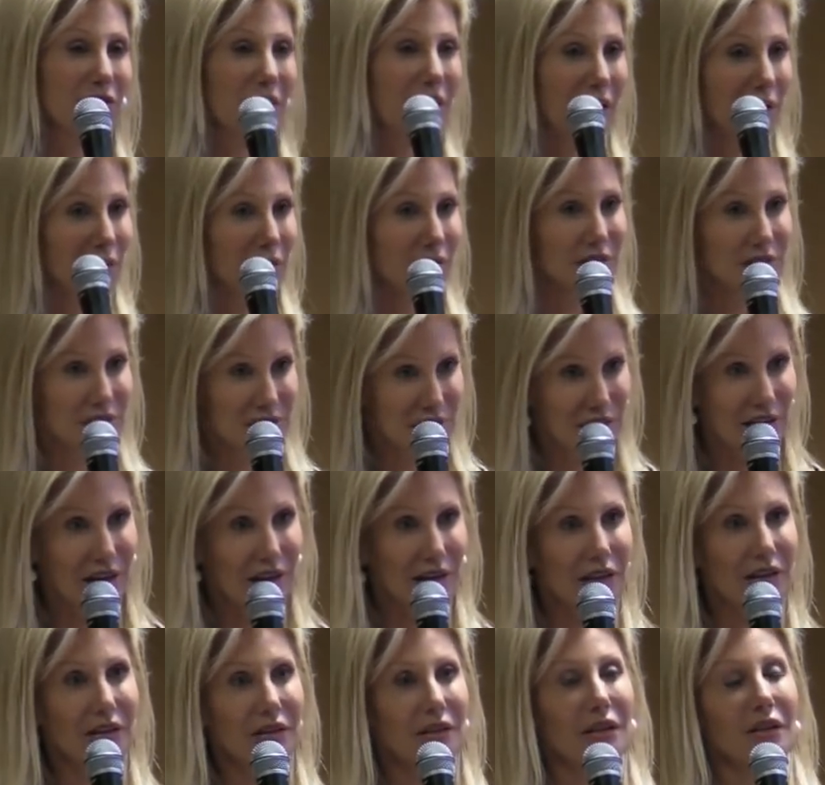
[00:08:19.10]

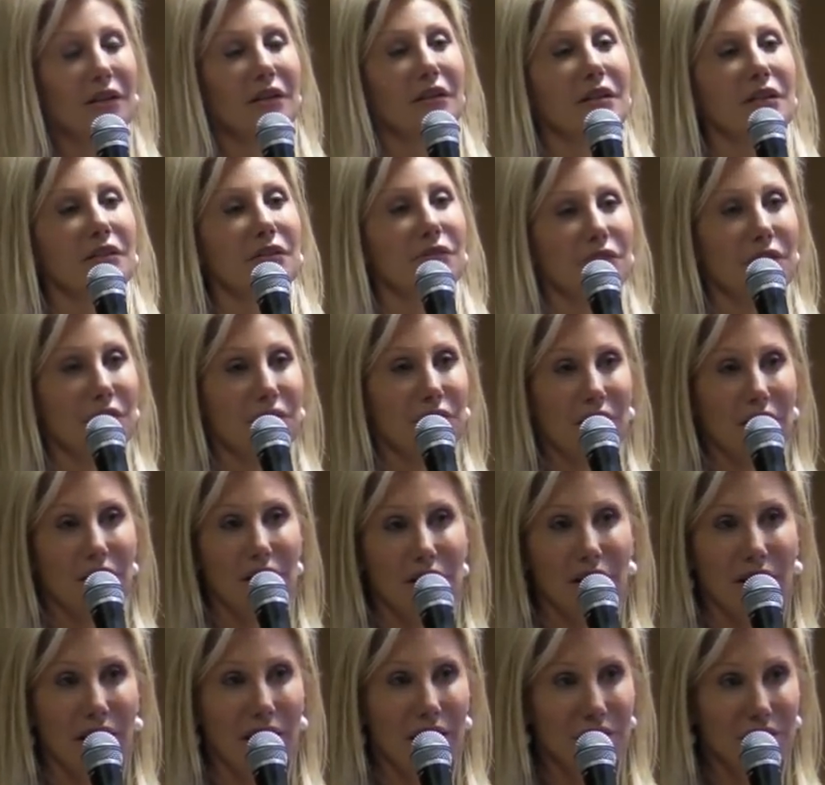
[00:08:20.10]
guarantee
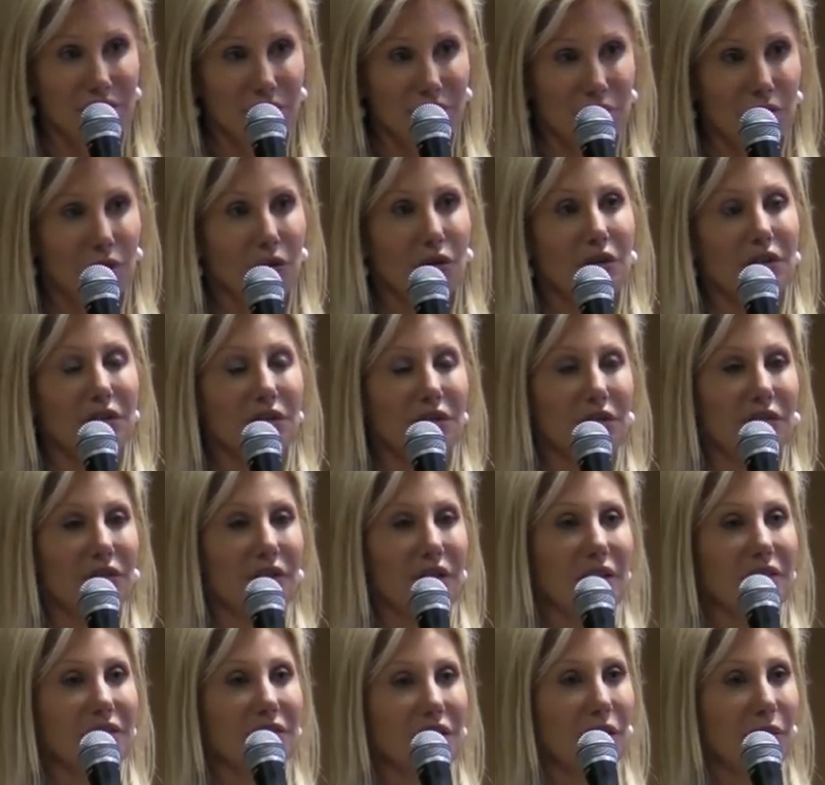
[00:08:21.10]
15,000 horses,
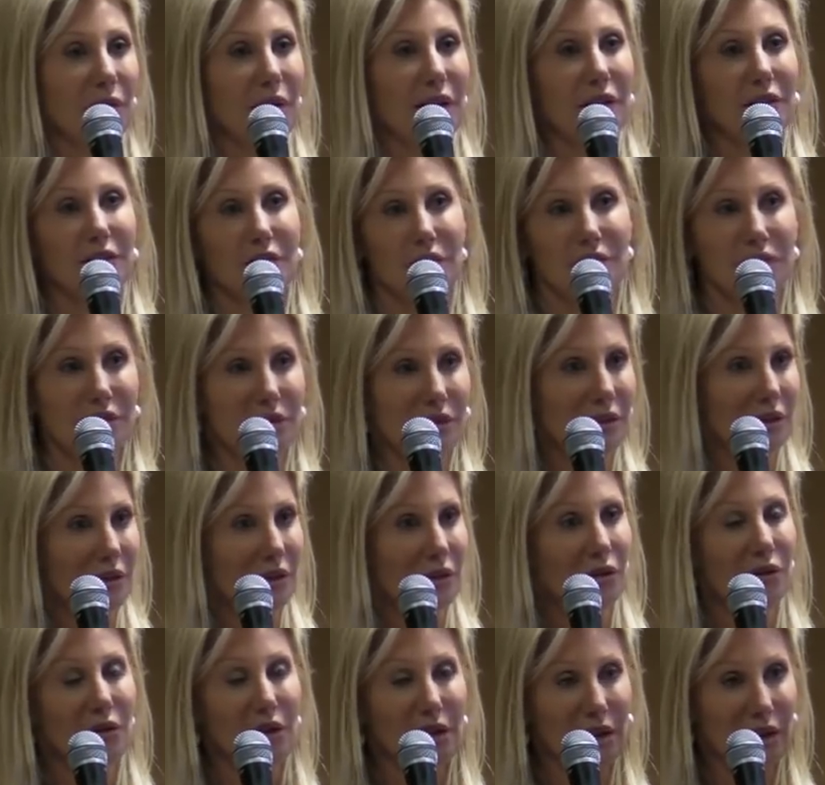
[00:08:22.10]
let's go out, you
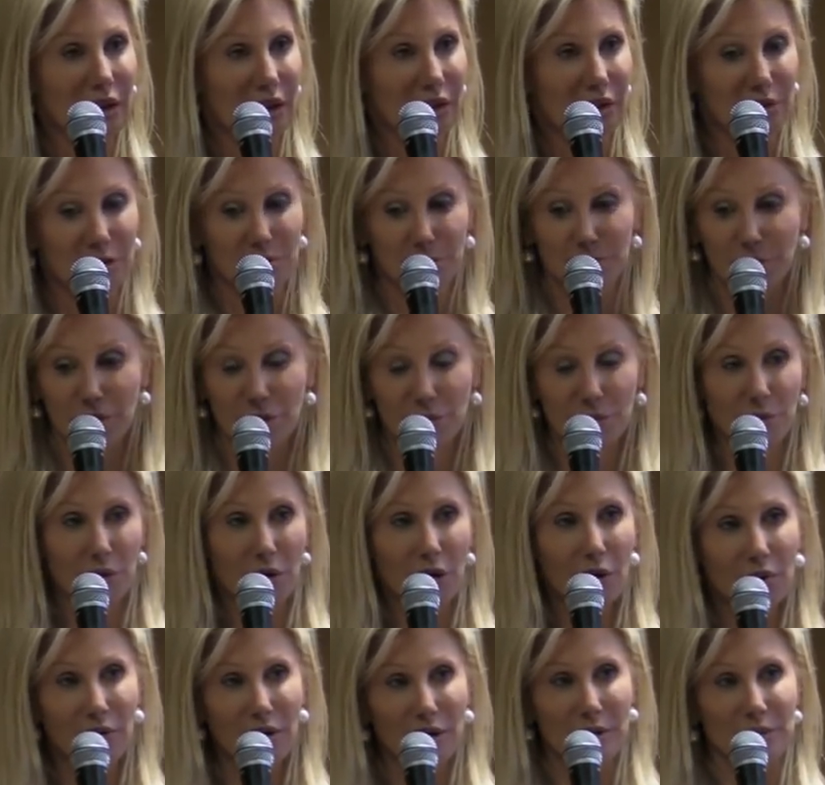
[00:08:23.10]
know, and put a
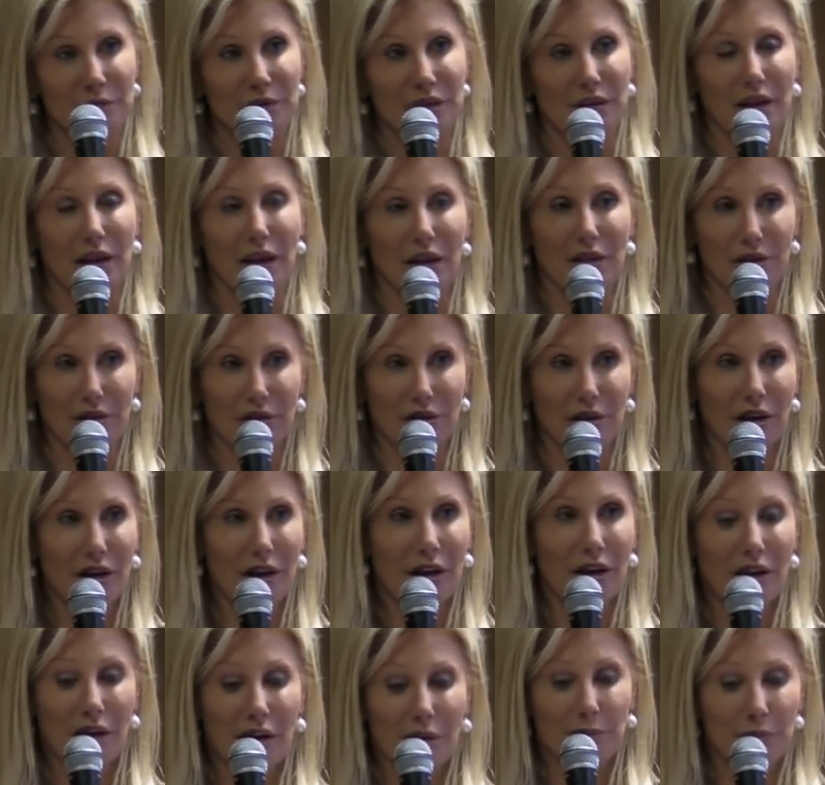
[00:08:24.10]
program together.
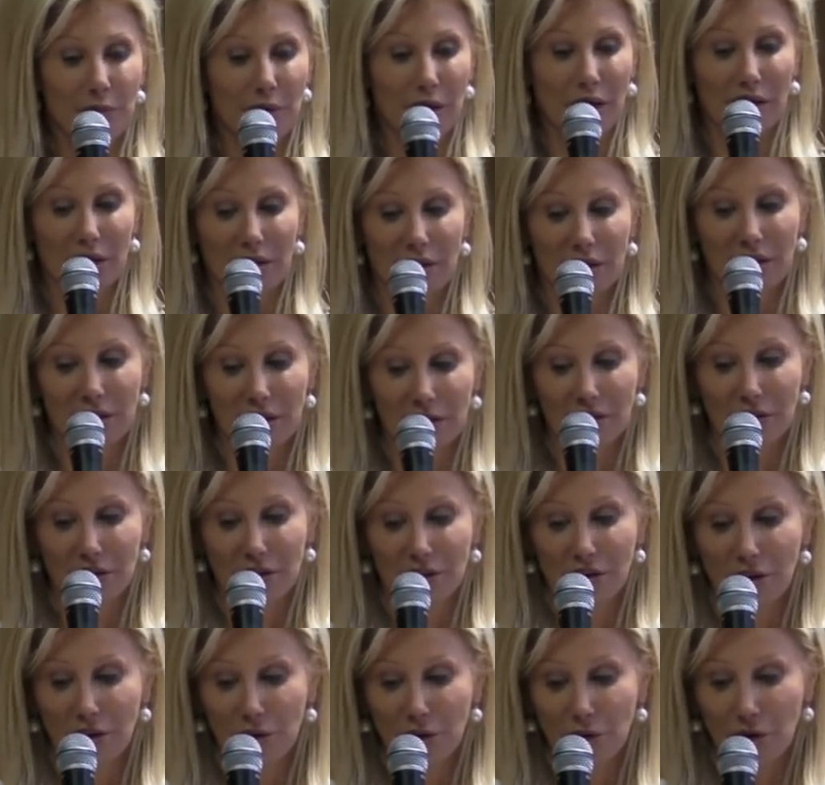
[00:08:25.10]
But,
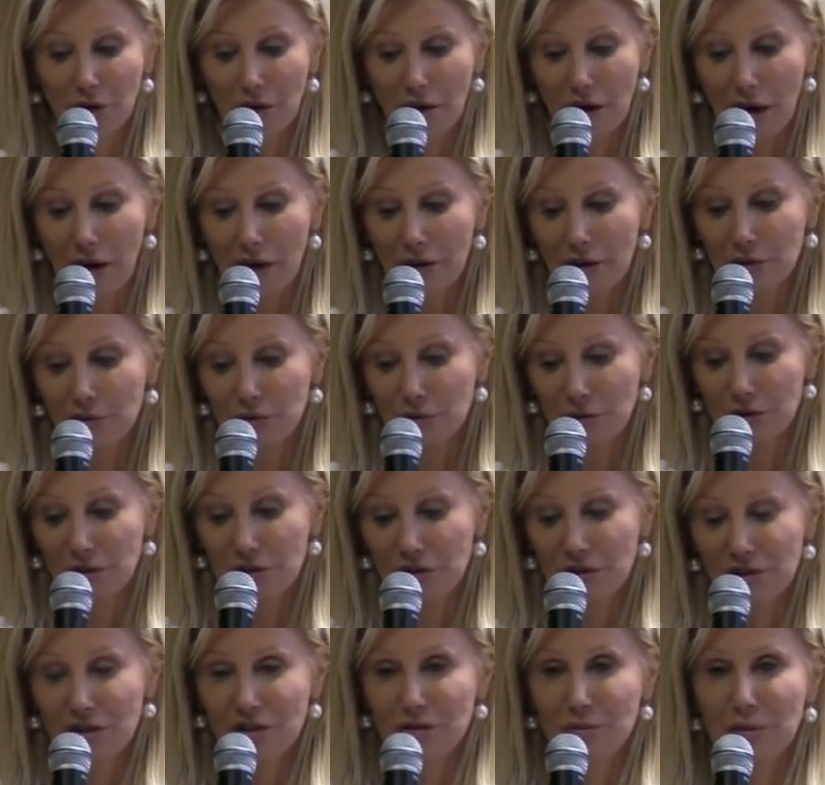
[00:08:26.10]
you know, I don't want
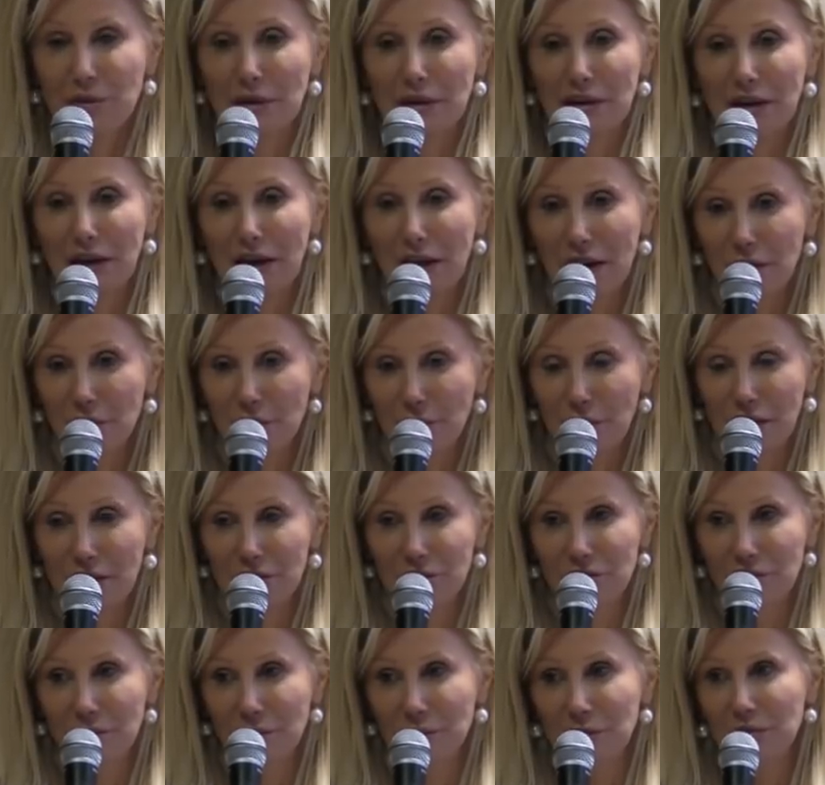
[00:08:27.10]
to just be a cattle
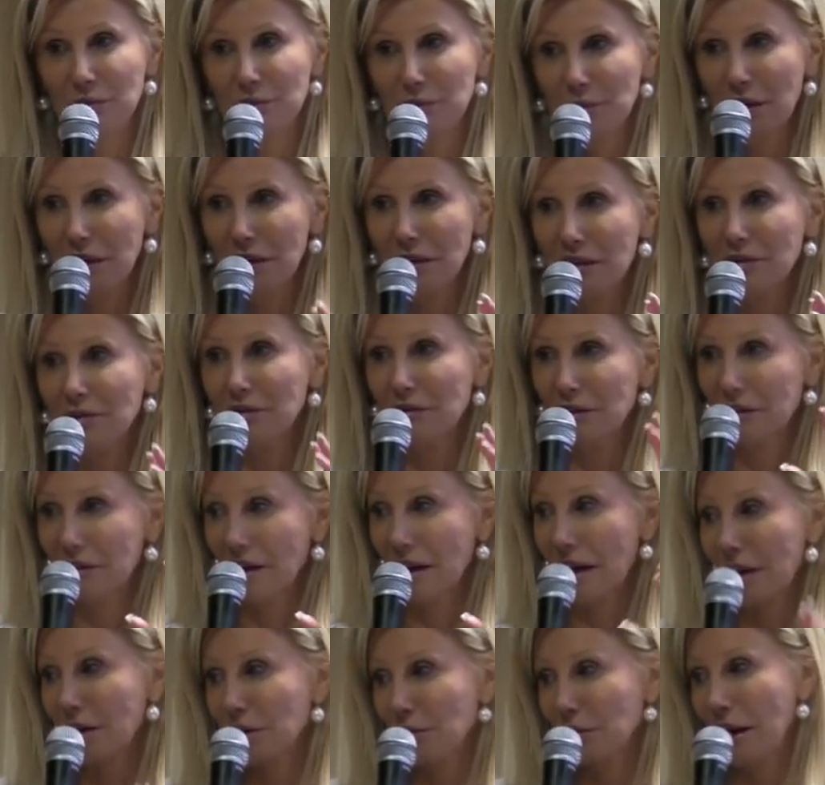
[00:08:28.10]
rancher. I'm as big a
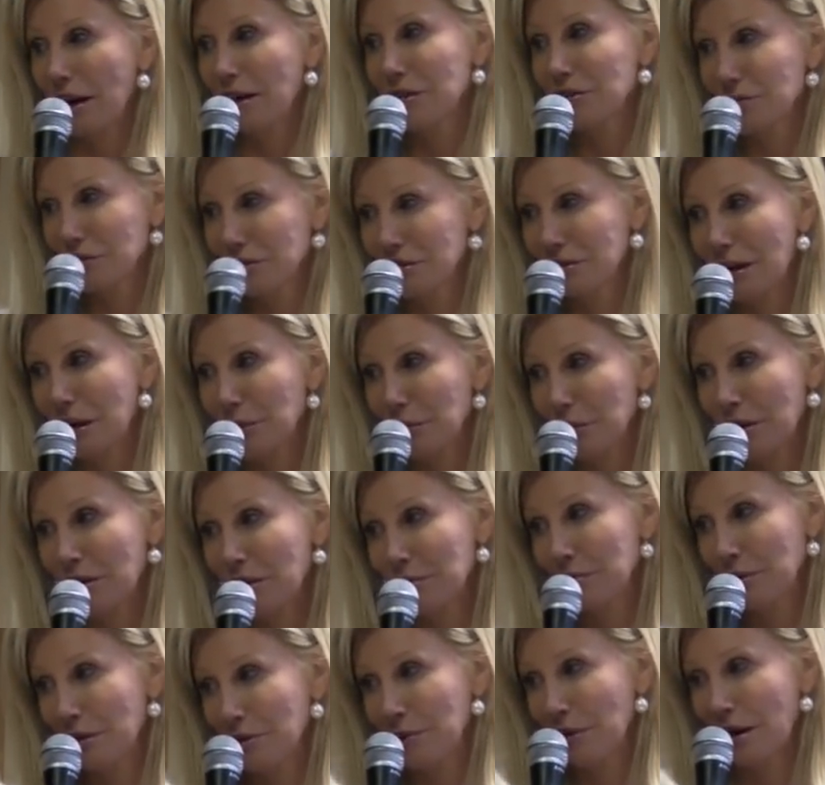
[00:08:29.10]
cattle rancher as I want
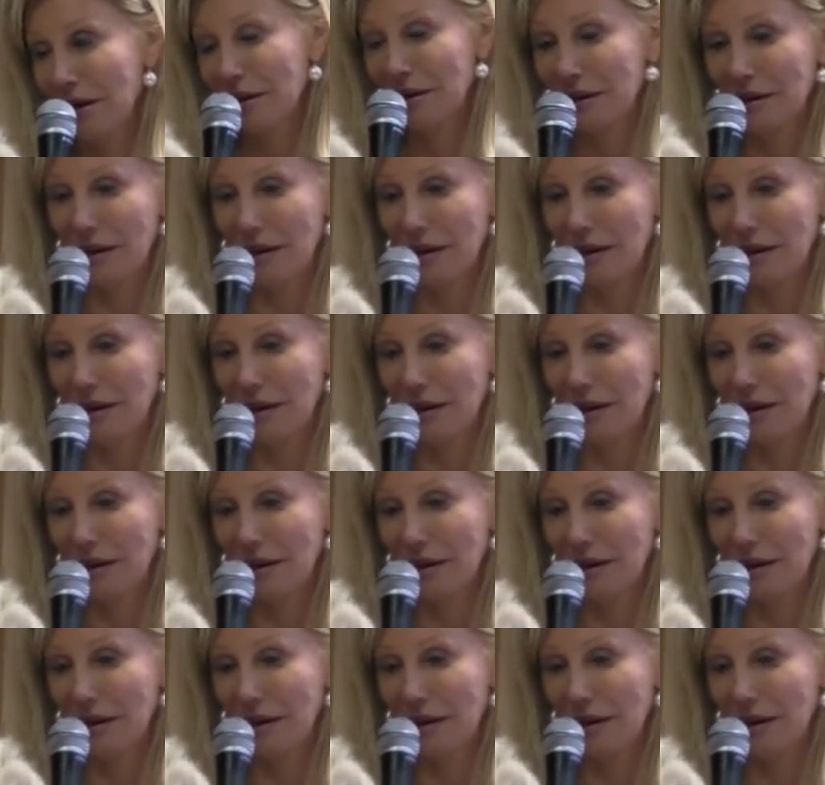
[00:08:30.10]
to be right